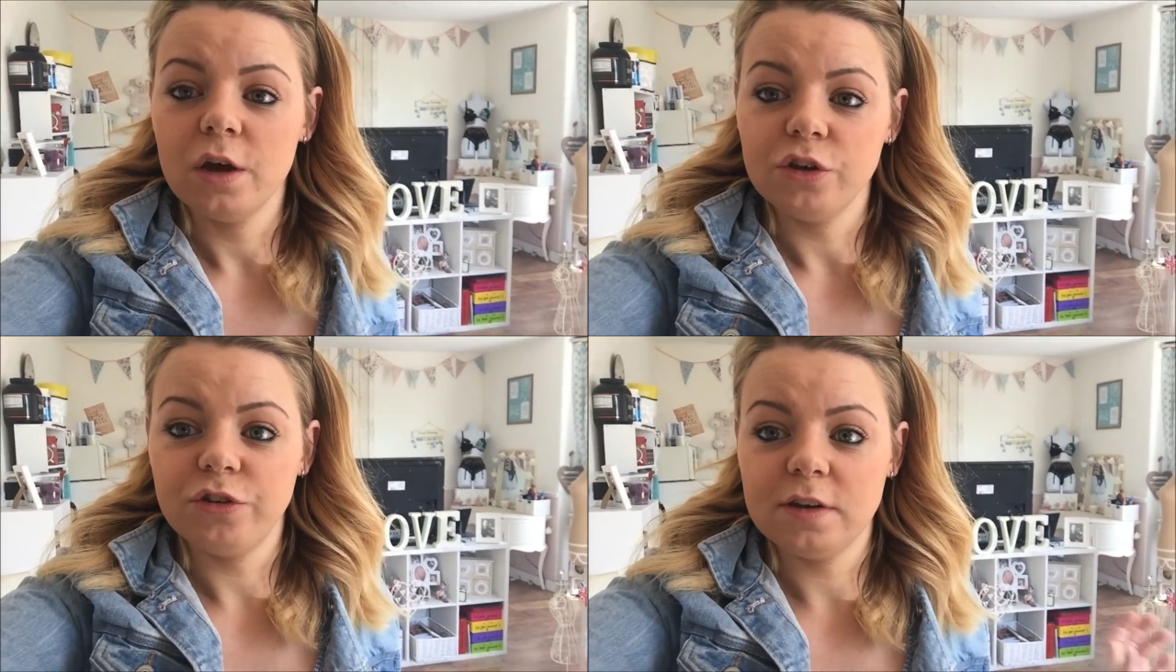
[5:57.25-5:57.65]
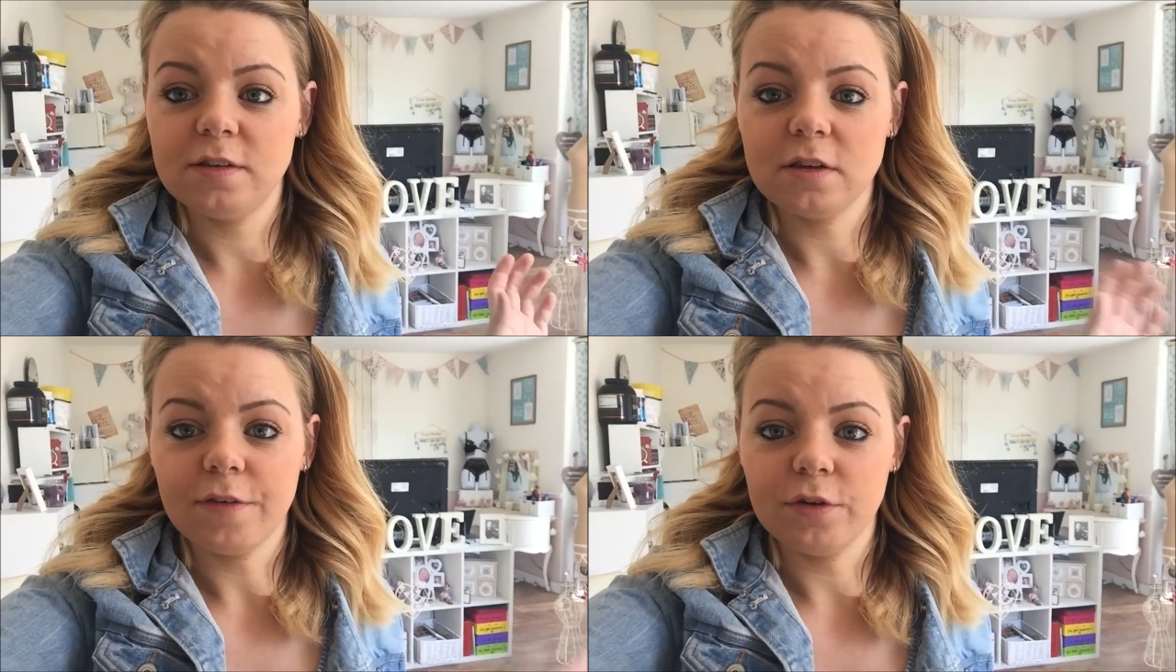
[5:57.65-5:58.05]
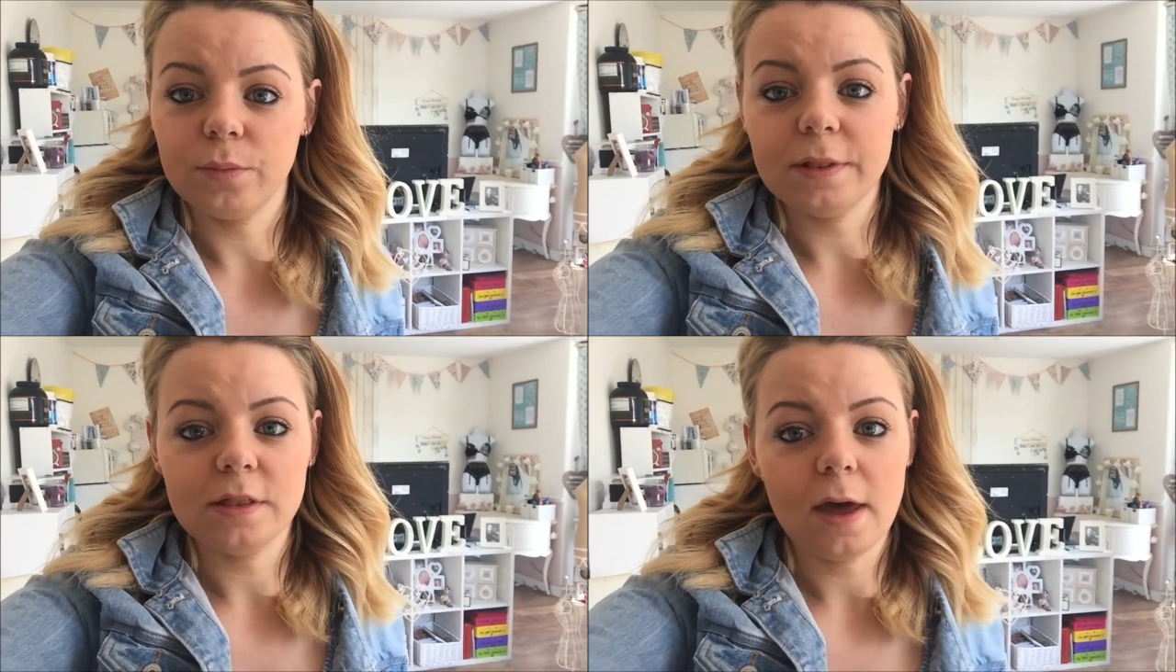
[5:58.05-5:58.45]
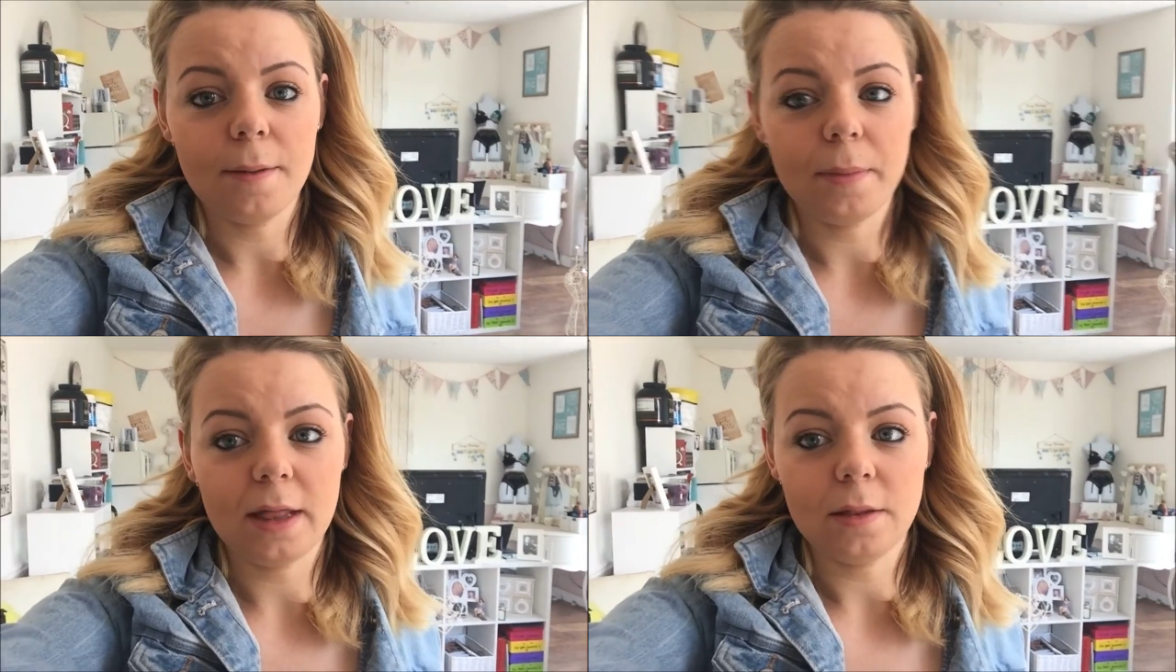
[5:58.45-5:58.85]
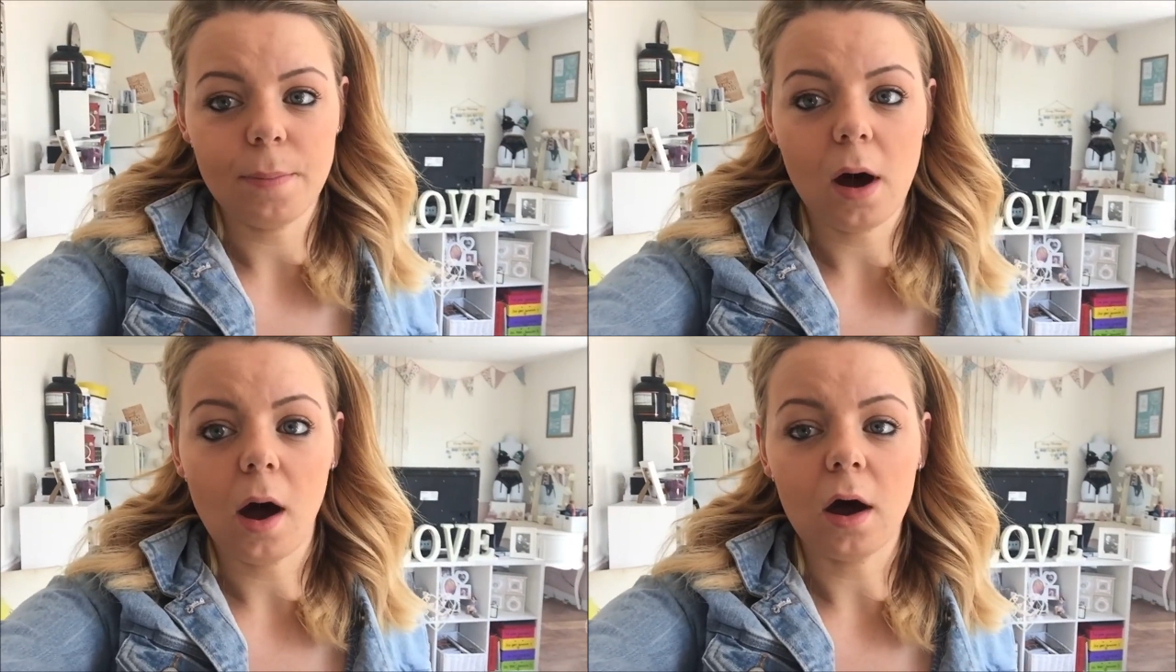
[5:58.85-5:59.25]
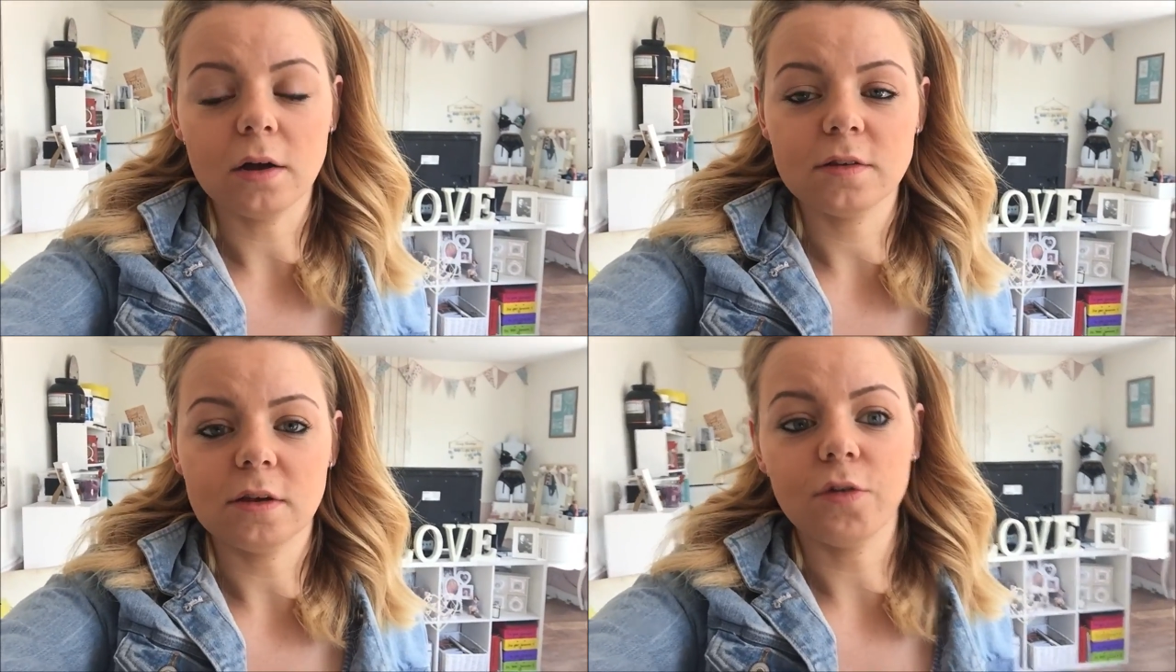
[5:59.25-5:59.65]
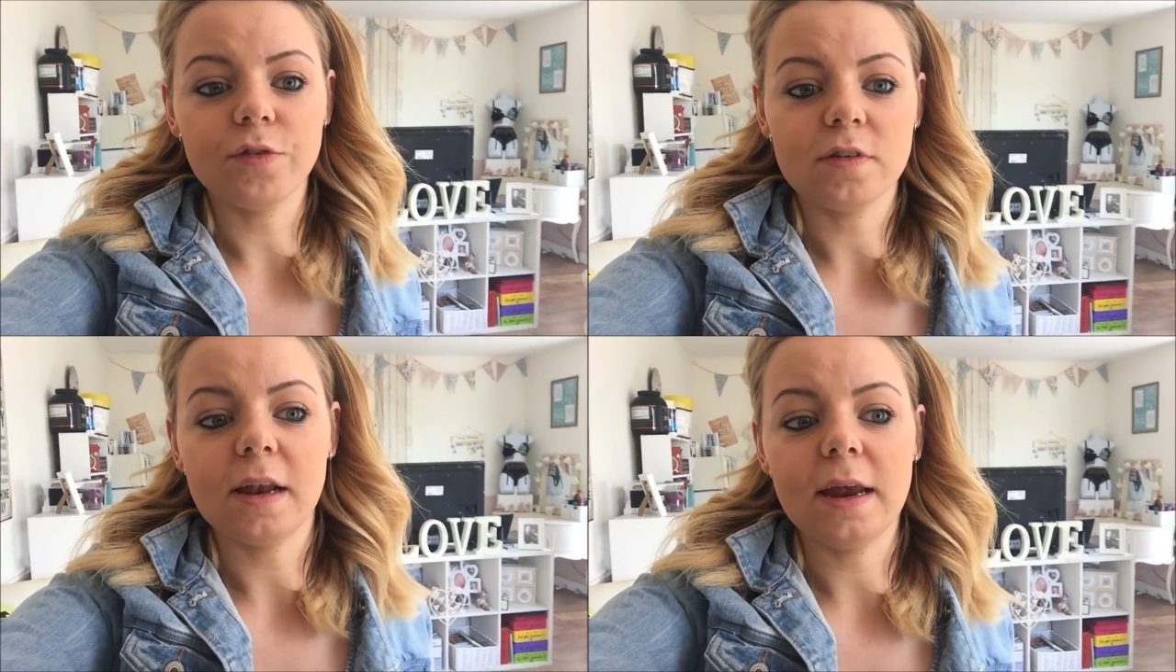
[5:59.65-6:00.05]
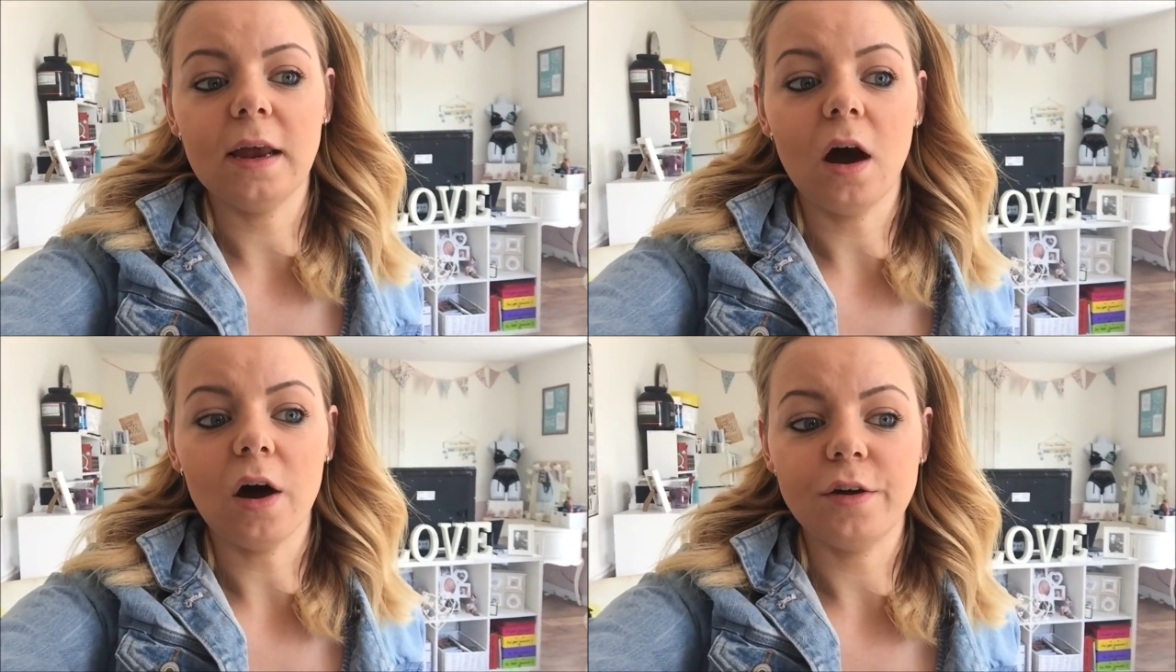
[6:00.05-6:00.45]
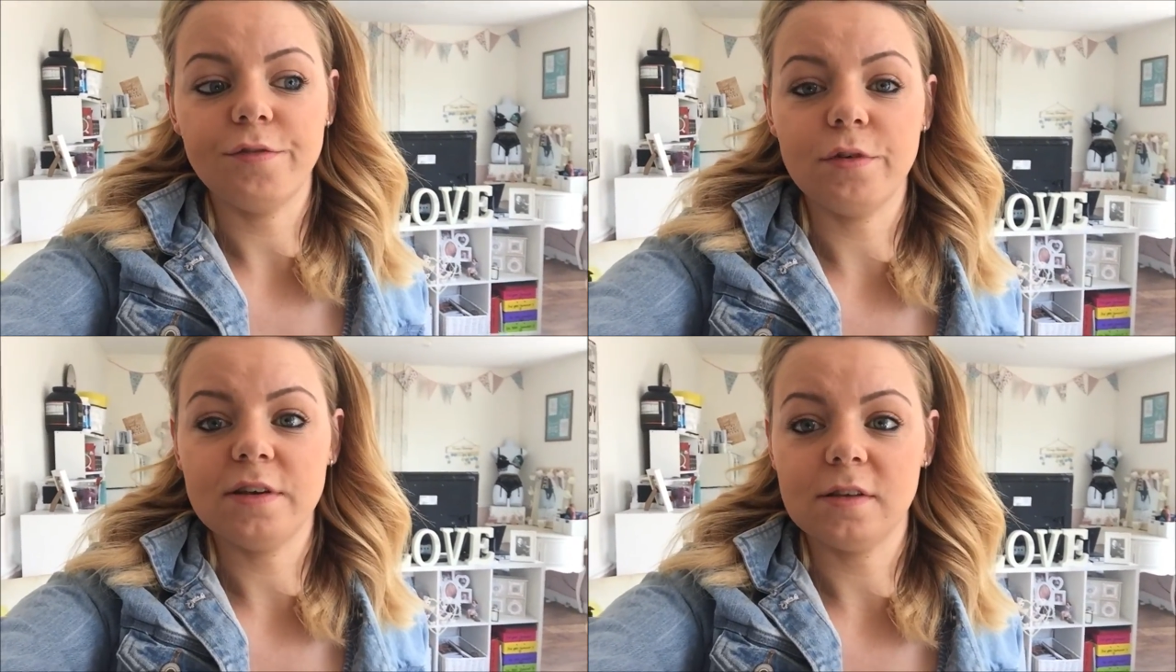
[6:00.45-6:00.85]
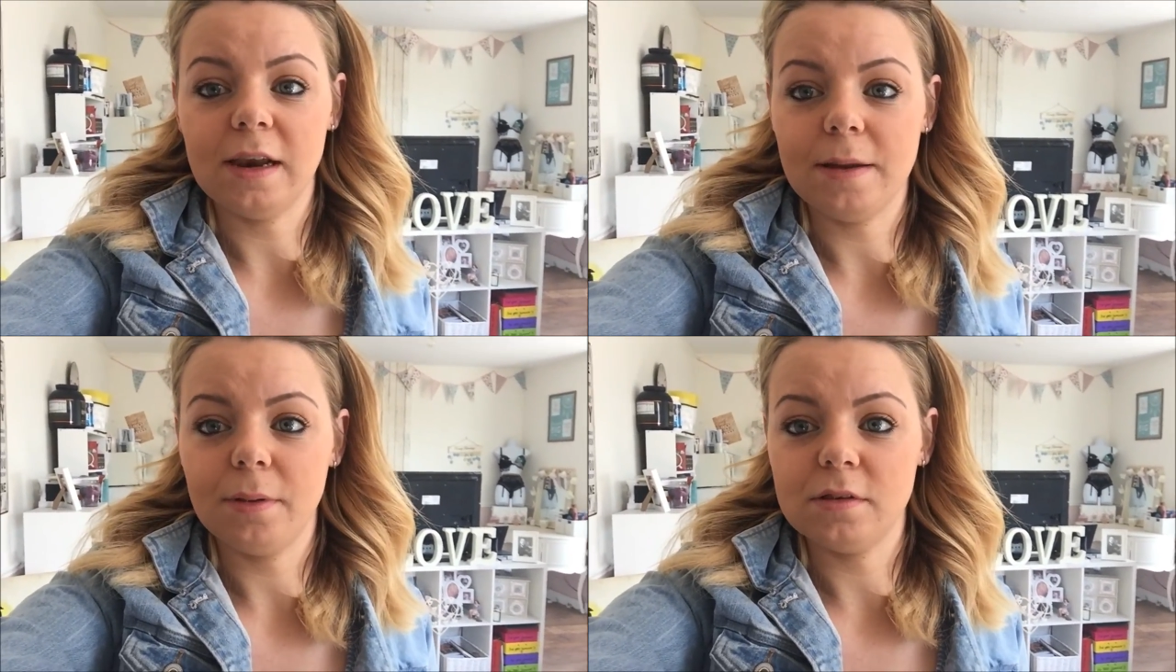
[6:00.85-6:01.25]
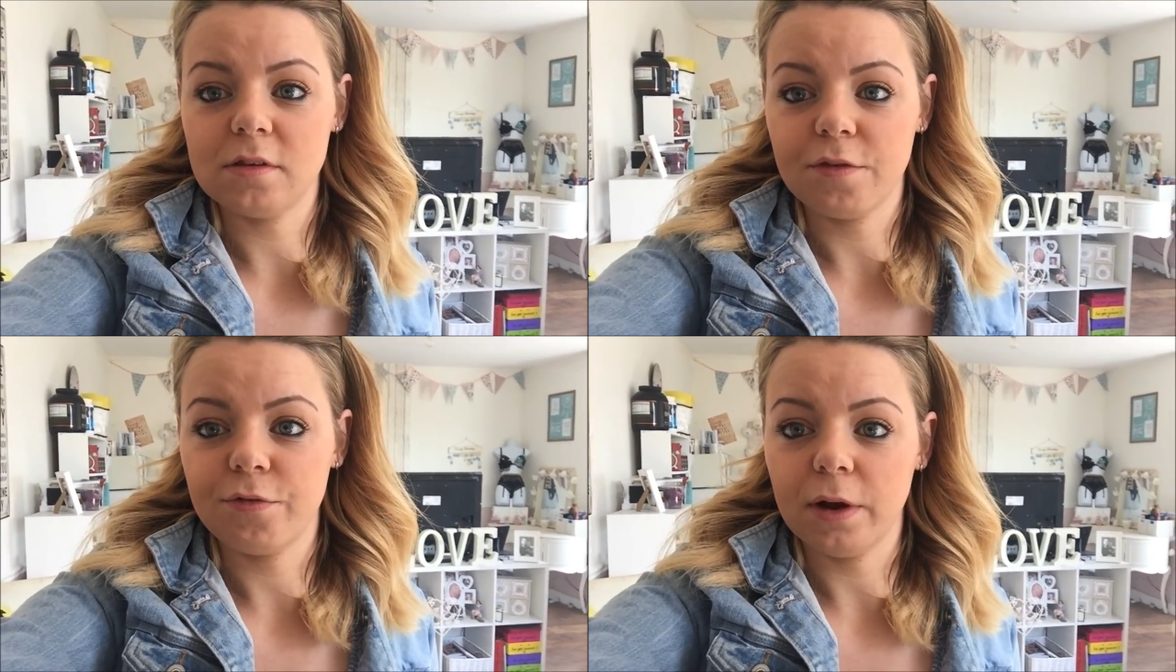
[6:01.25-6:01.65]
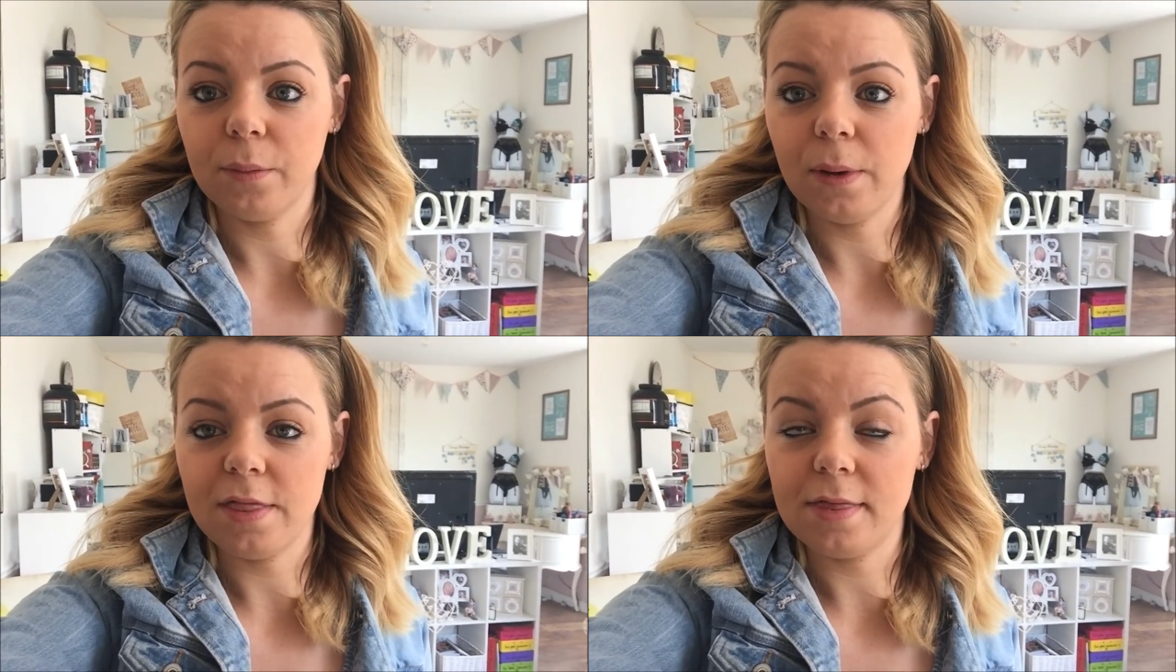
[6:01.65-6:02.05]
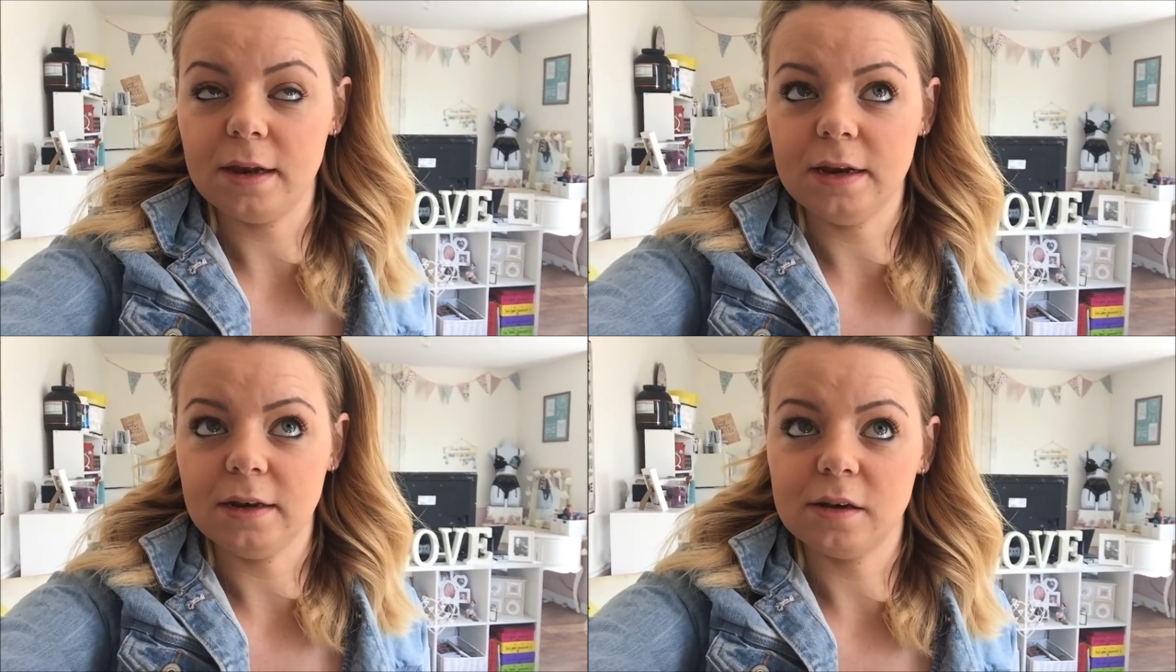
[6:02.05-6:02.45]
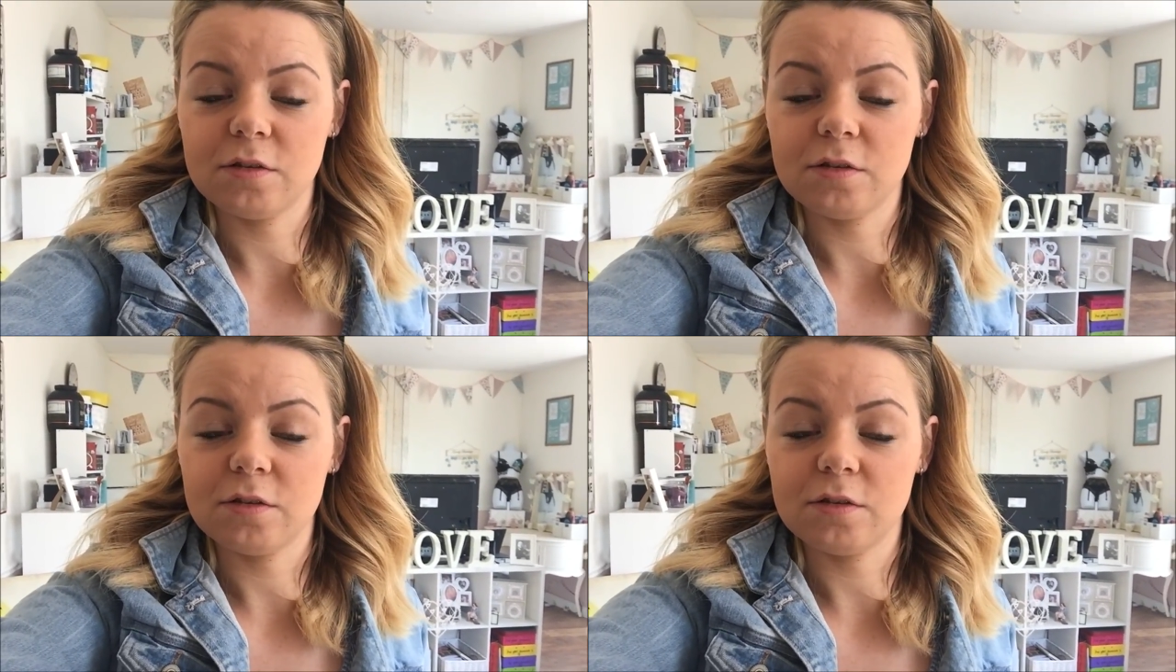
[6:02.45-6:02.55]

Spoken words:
She's suffered with them in the past and obviously I've recently been suffering with an eating